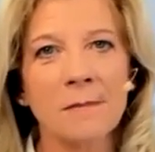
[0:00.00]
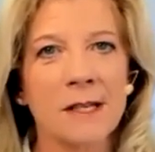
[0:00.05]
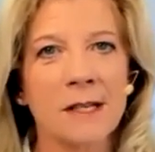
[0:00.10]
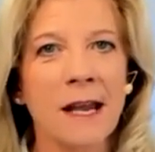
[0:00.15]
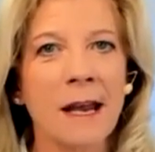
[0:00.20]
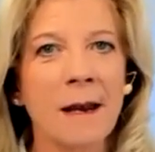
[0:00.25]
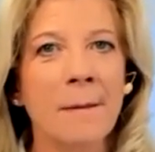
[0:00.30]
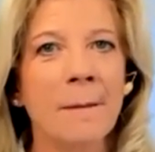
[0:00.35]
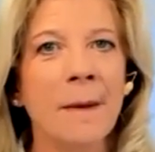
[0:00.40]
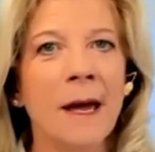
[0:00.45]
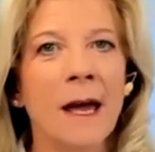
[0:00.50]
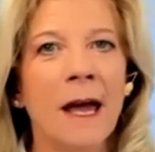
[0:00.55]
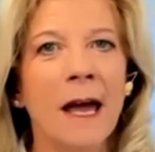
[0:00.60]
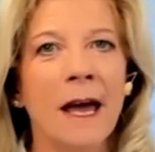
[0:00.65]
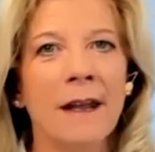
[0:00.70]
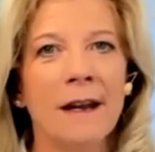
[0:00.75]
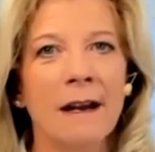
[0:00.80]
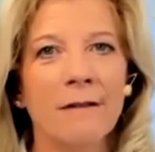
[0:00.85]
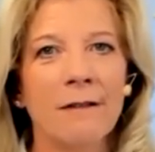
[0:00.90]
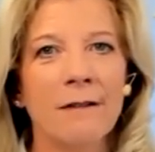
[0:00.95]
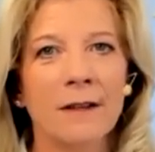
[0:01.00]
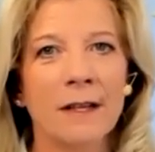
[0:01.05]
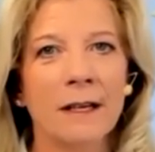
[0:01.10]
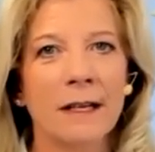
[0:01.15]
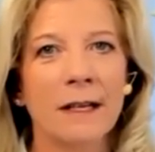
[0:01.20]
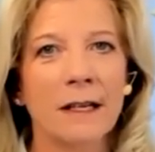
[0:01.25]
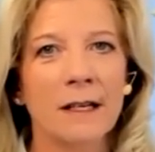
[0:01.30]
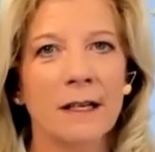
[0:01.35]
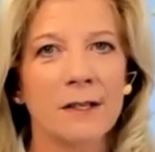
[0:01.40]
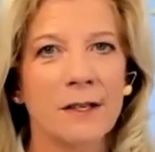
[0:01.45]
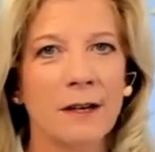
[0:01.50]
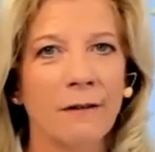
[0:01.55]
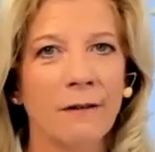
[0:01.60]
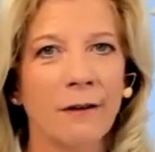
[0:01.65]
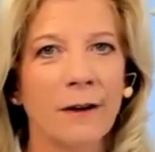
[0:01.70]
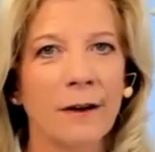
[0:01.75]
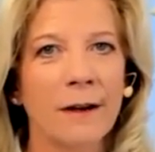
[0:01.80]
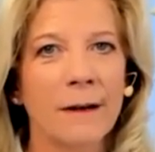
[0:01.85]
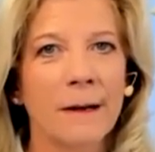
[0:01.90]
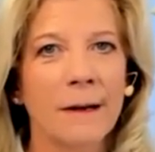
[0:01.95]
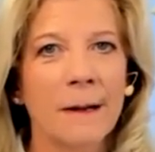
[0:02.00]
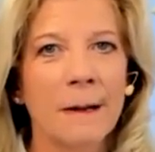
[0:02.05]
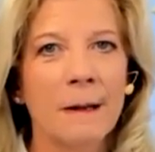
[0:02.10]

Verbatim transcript: same, and everything is different.